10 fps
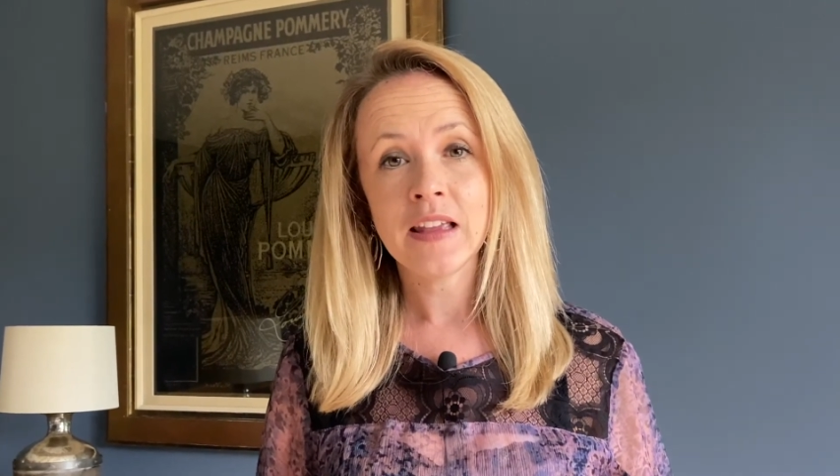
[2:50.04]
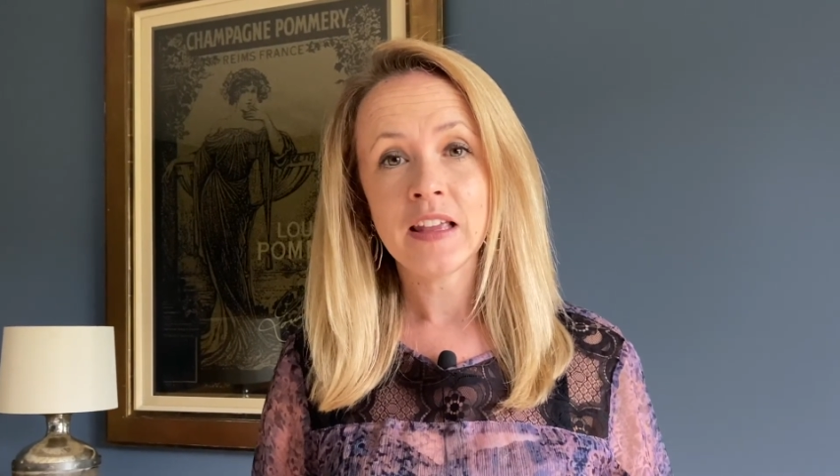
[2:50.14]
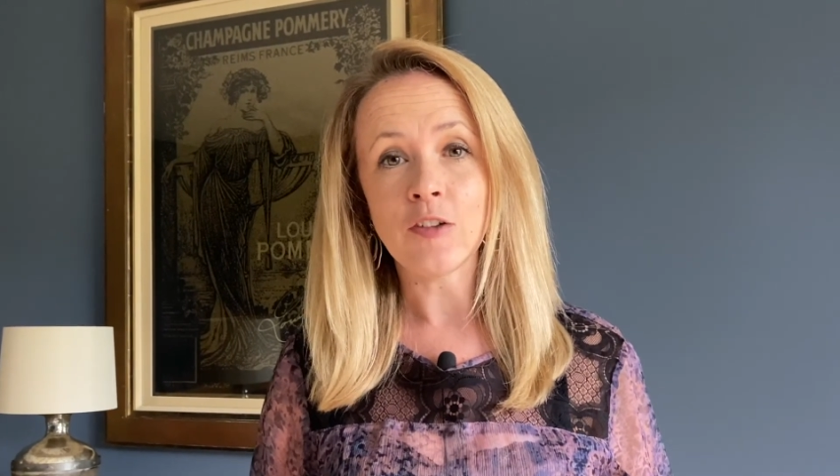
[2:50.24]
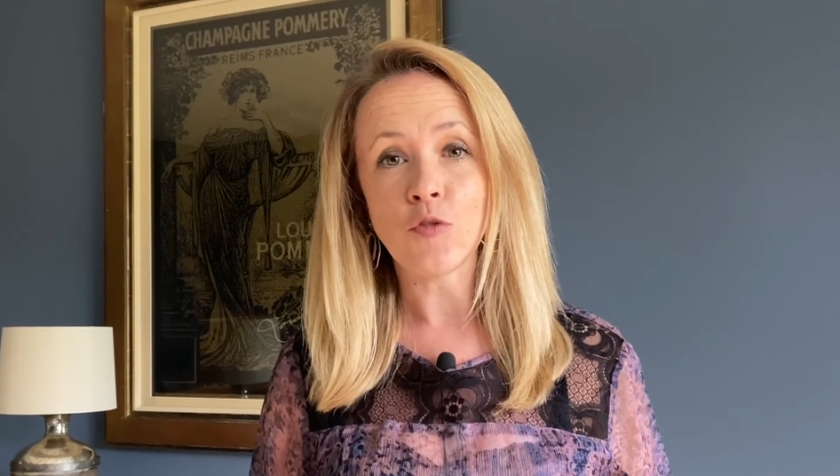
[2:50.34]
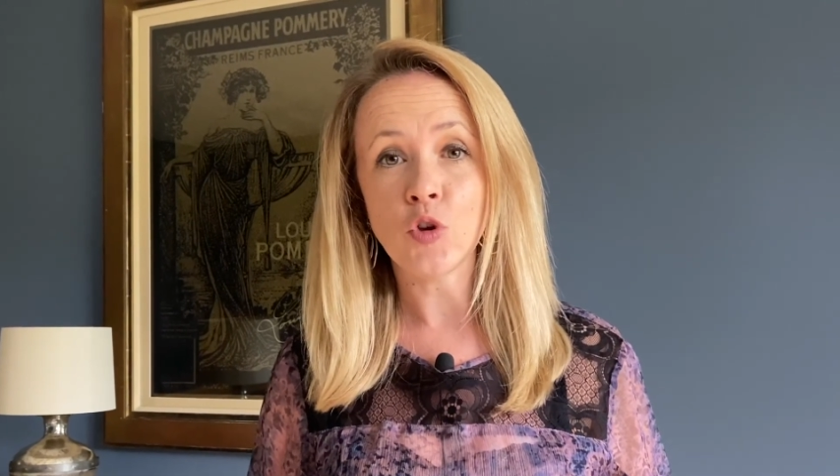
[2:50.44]

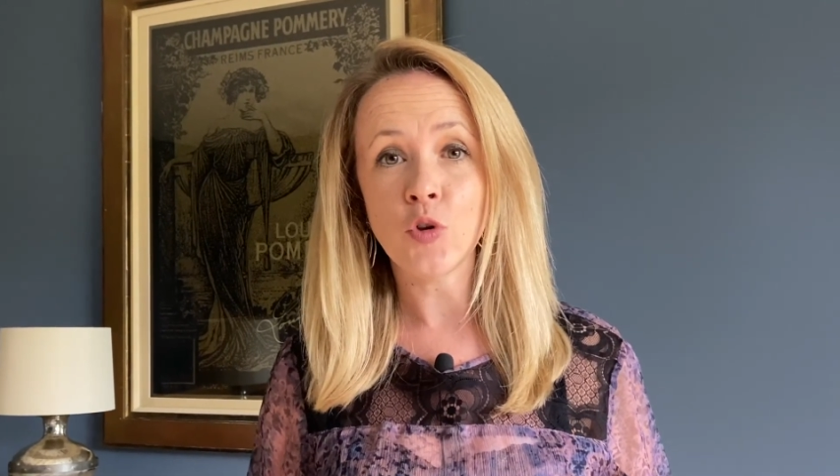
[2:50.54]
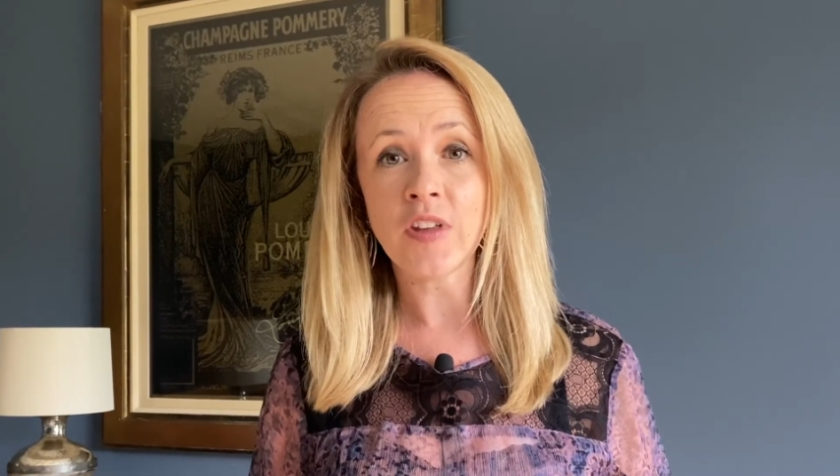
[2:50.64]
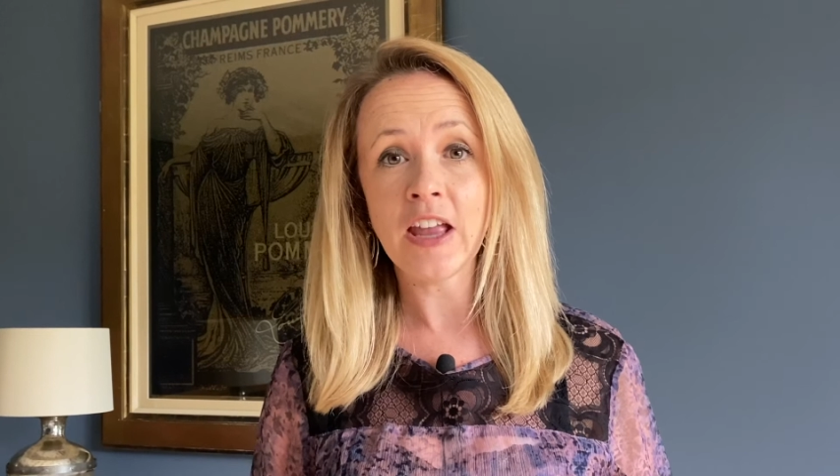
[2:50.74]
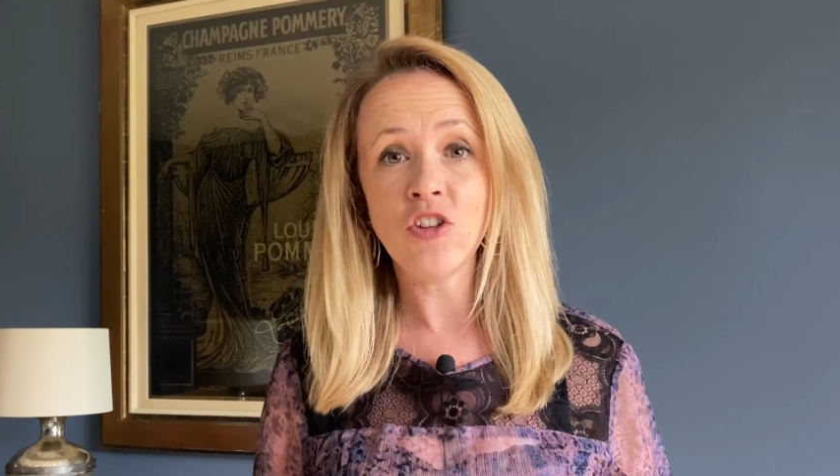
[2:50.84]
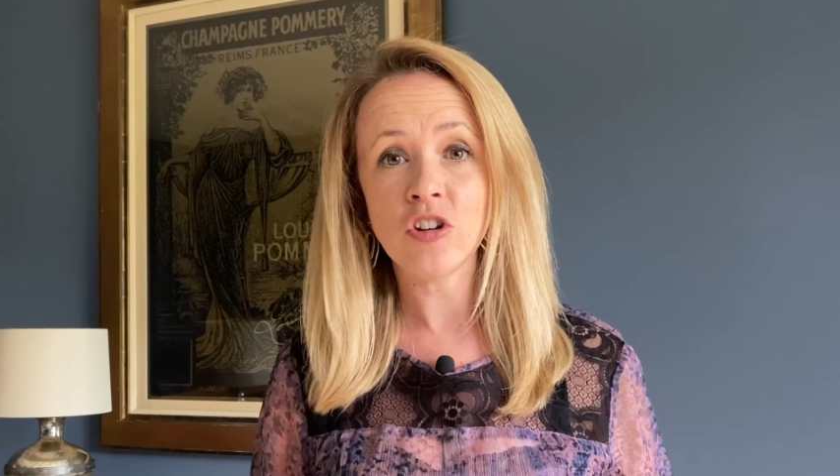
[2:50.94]
If you use
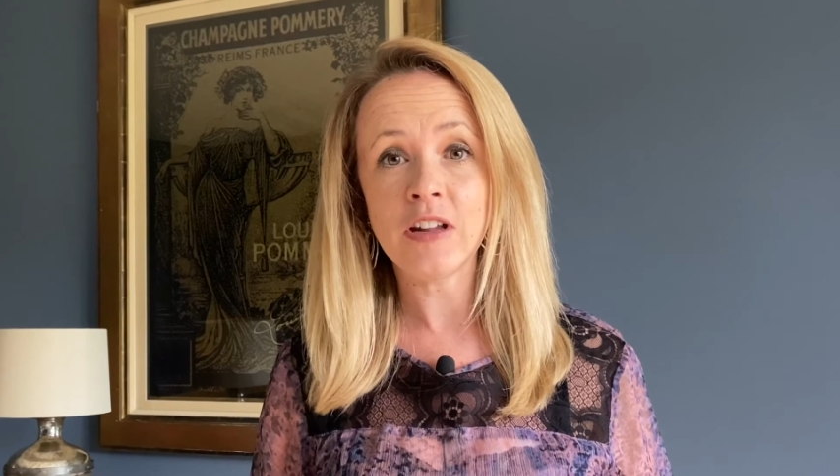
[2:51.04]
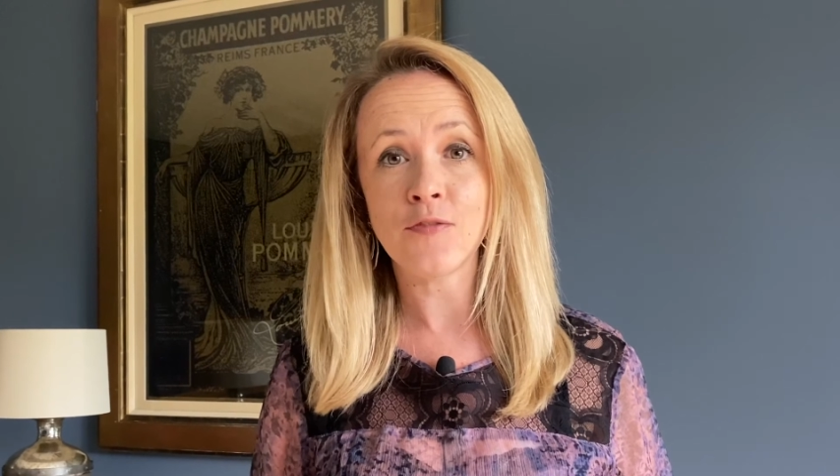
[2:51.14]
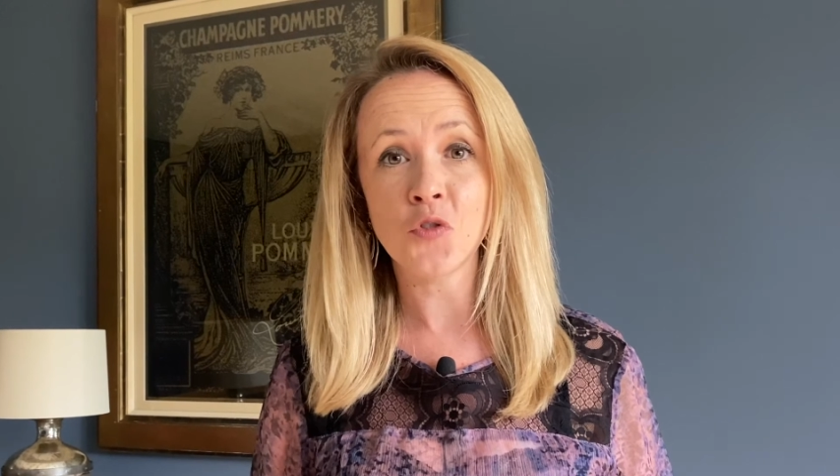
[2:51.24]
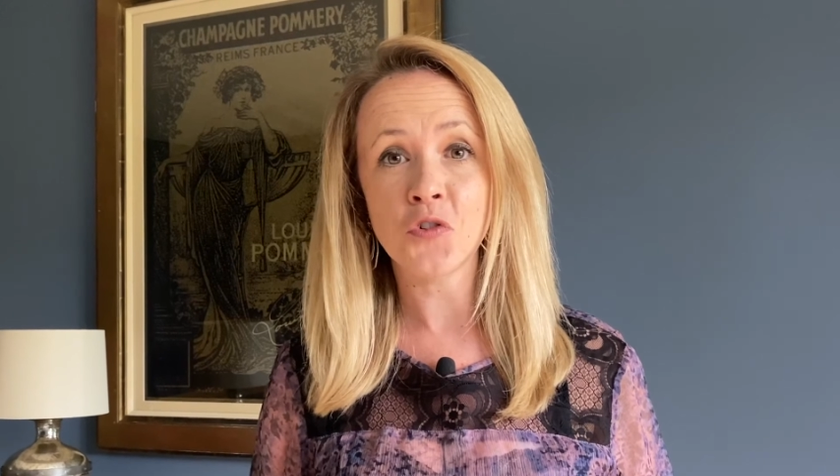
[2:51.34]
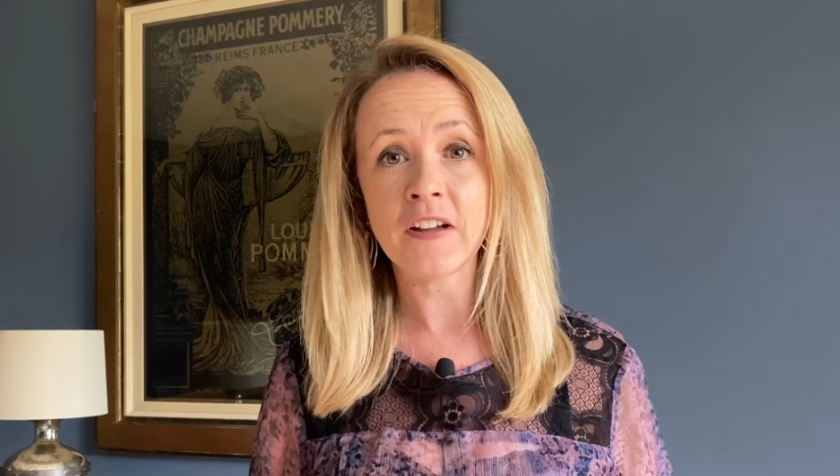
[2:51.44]
engineered
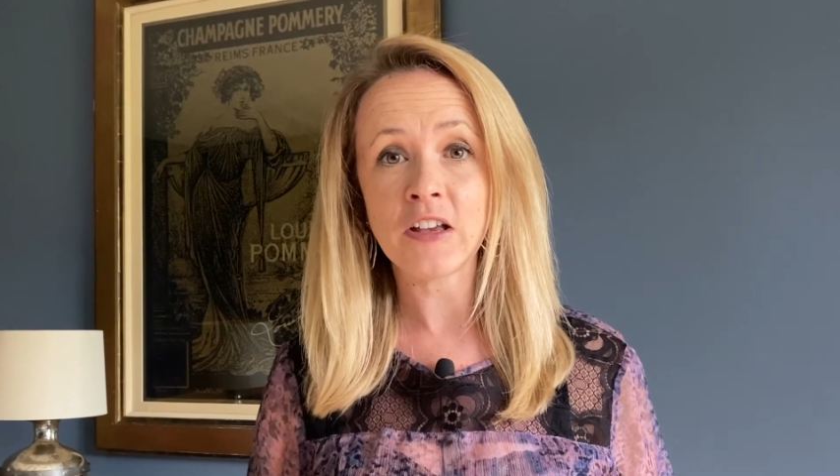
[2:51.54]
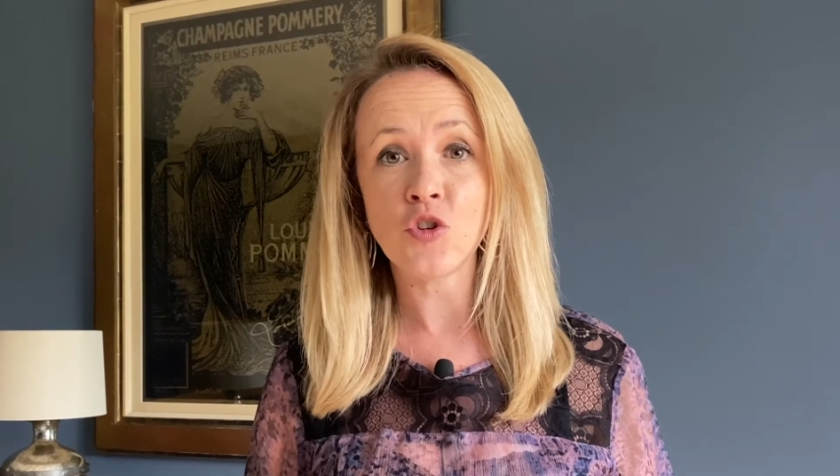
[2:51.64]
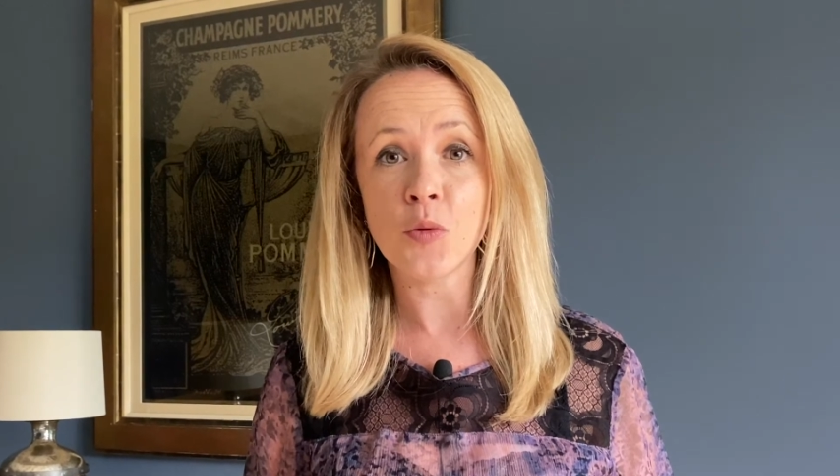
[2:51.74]
flooring,